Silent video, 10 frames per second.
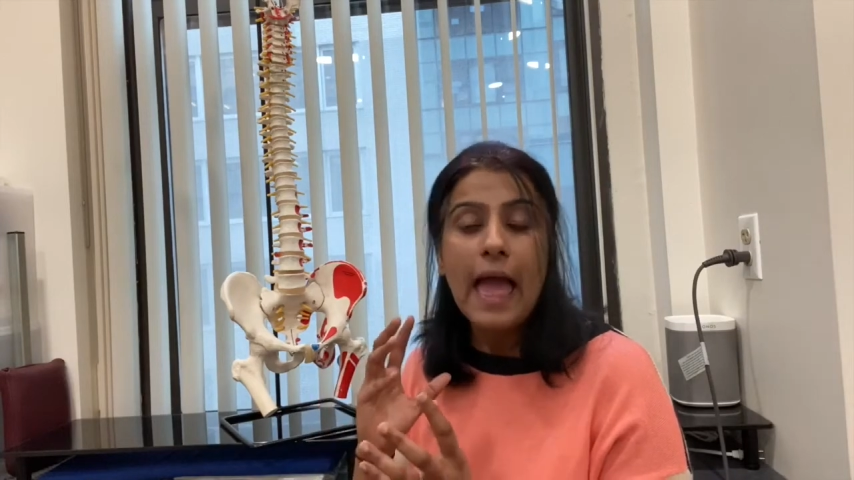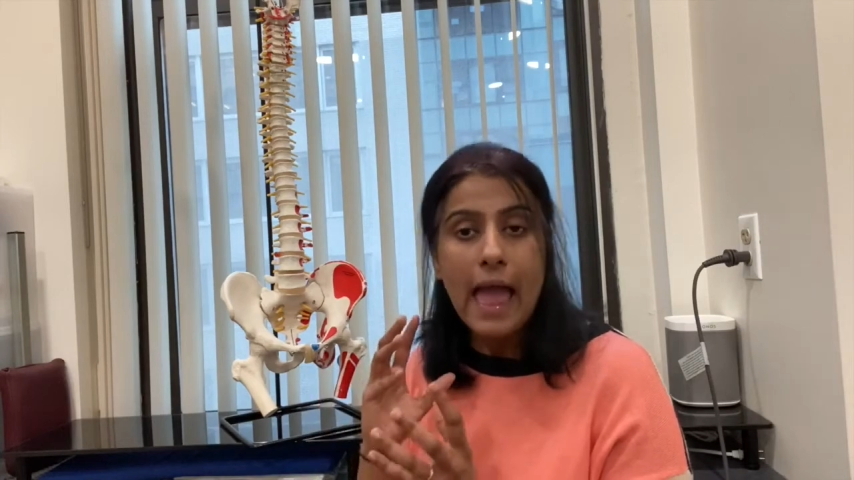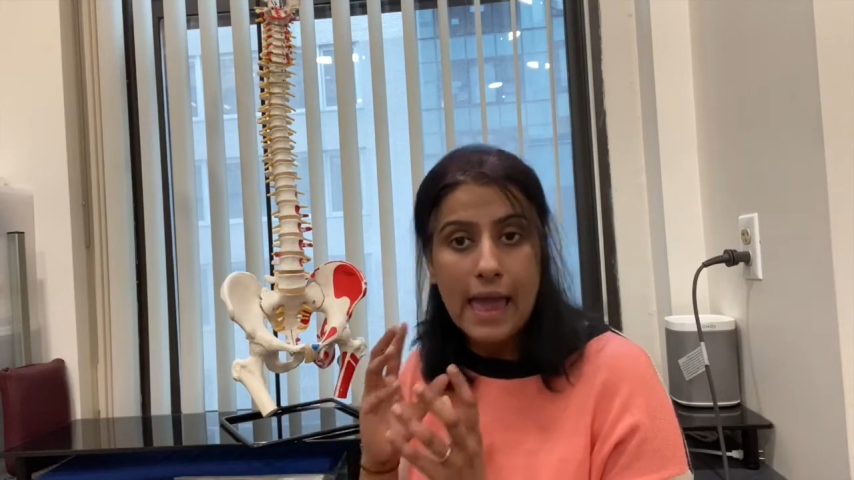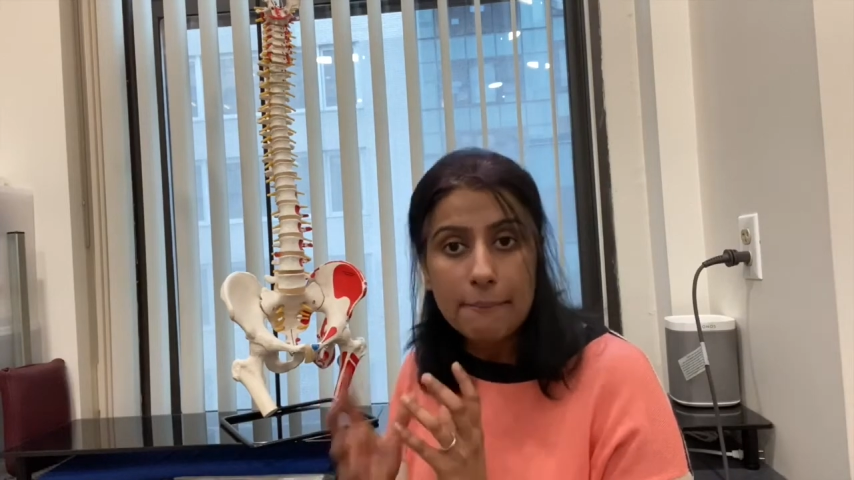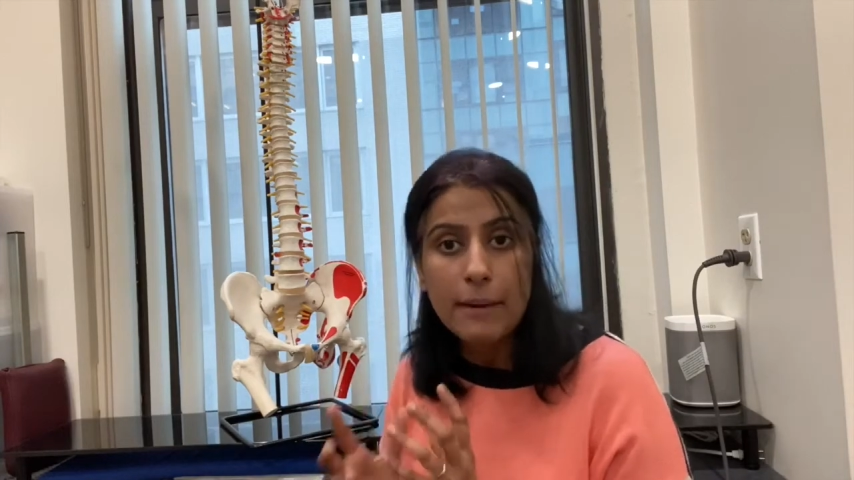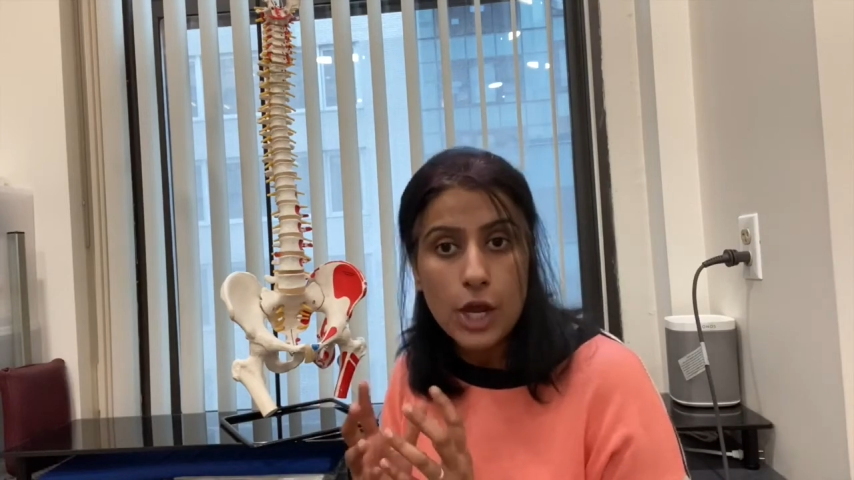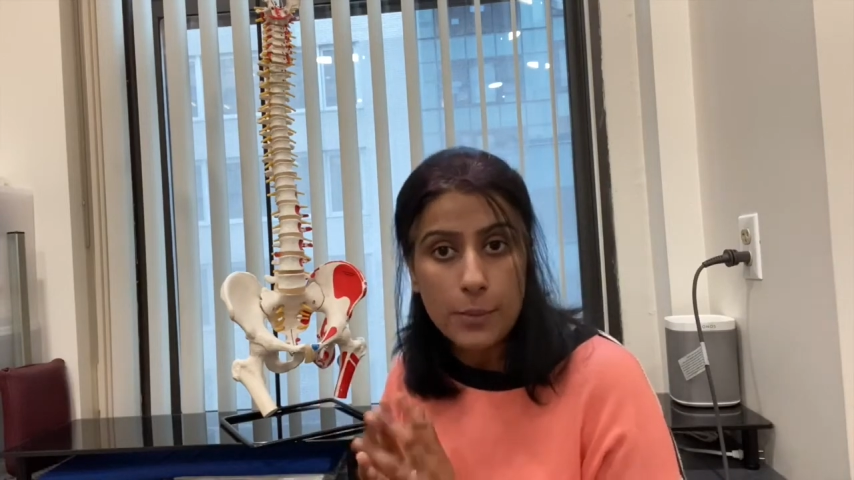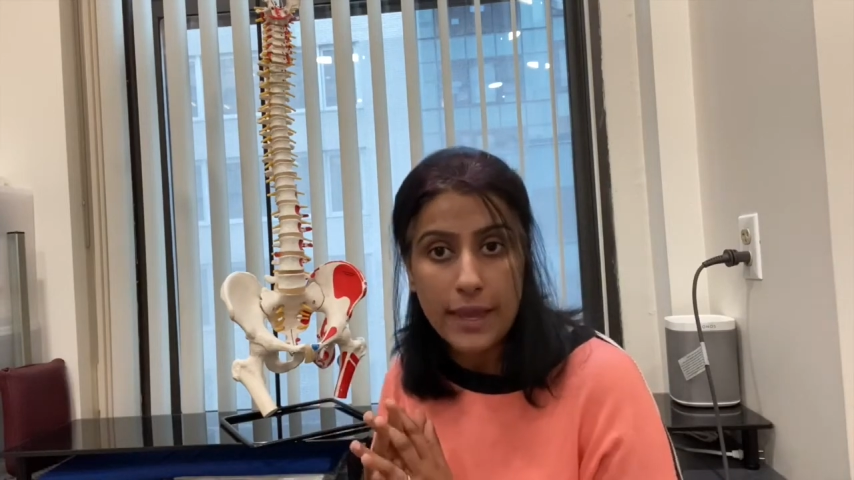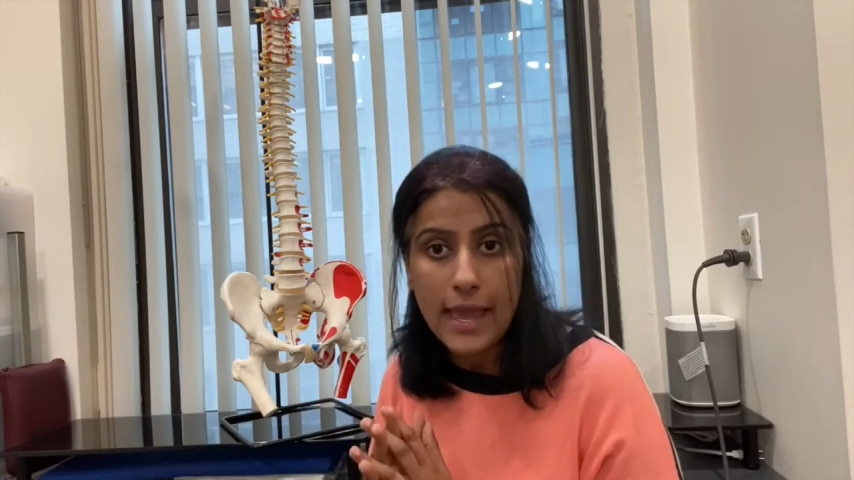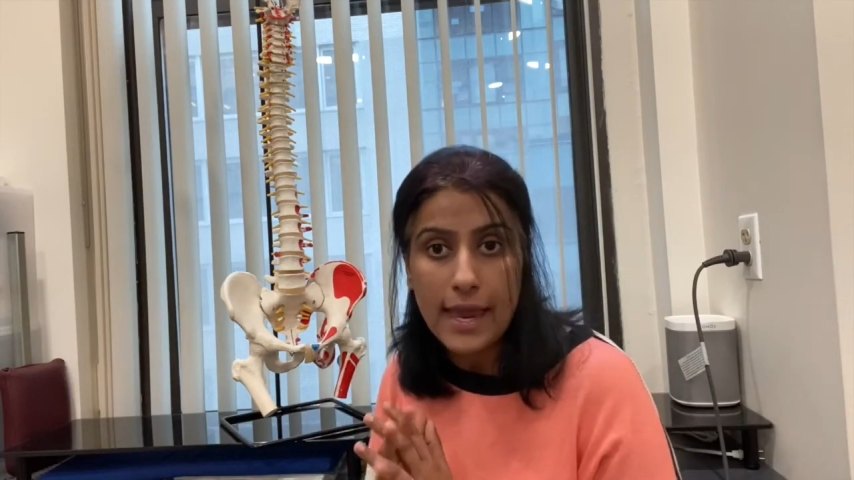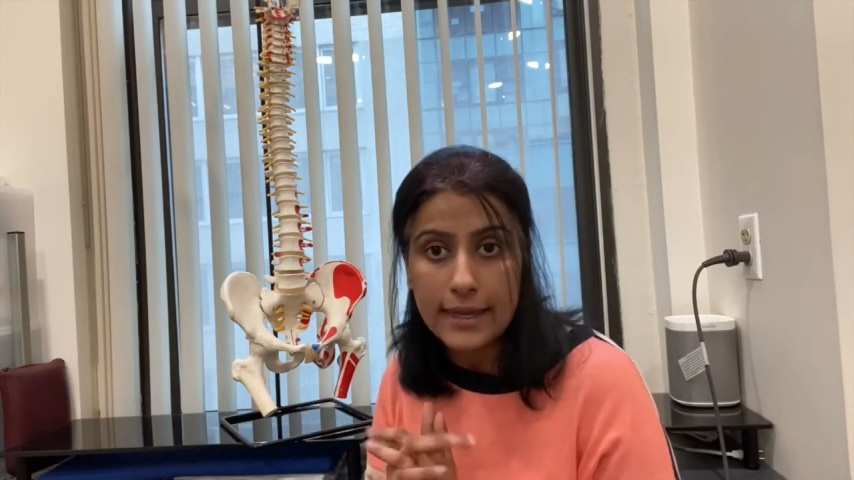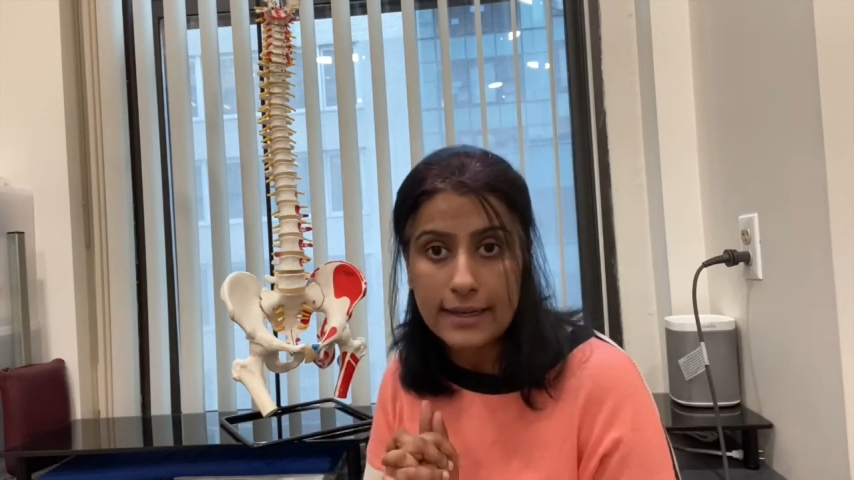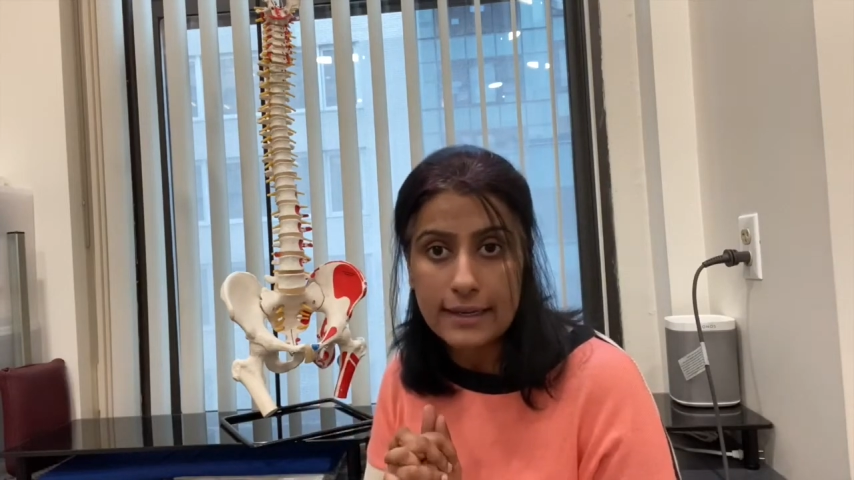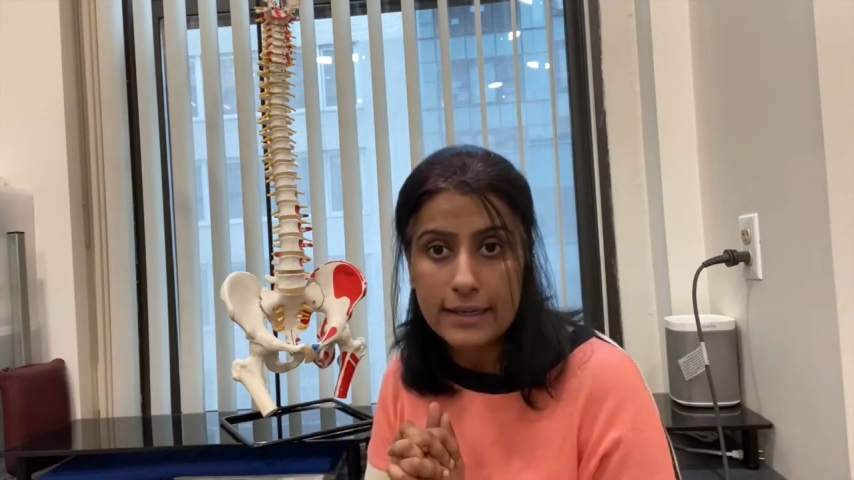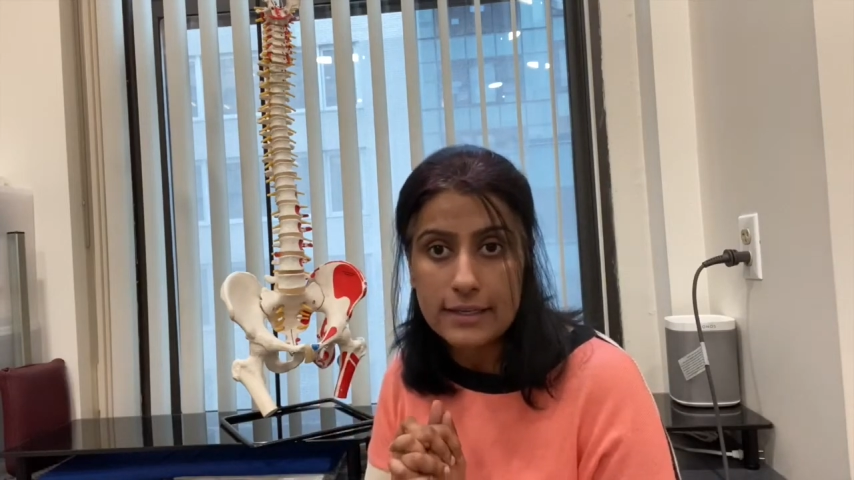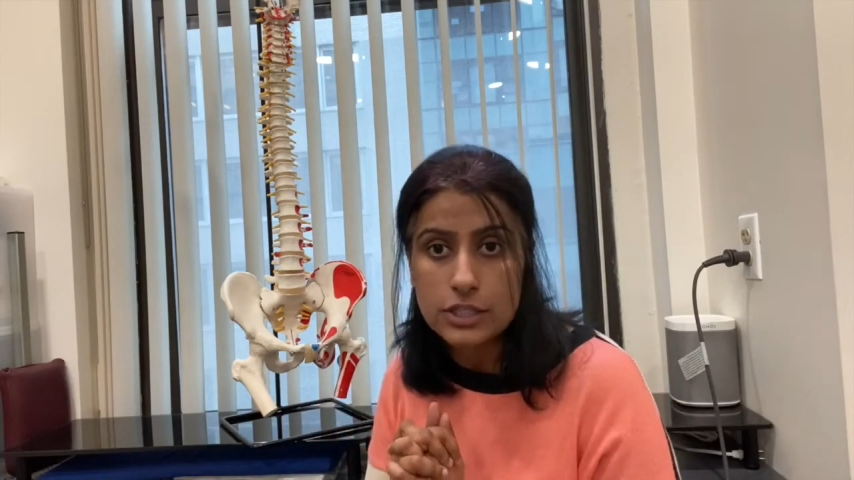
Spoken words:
and biomechanically.